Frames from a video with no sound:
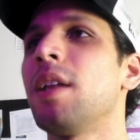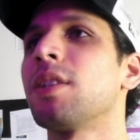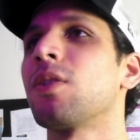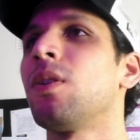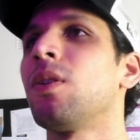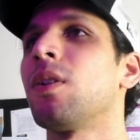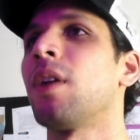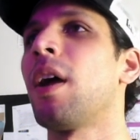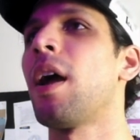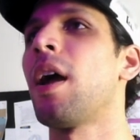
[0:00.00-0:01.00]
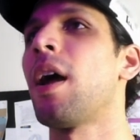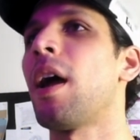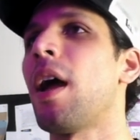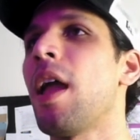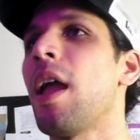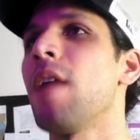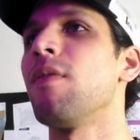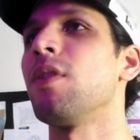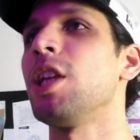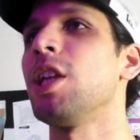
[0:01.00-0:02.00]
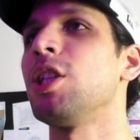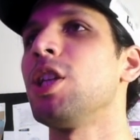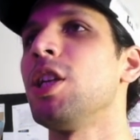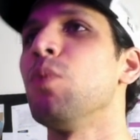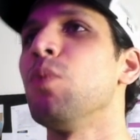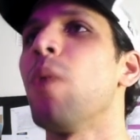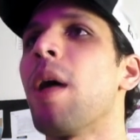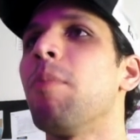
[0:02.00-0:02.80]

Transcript: called Avonity Web.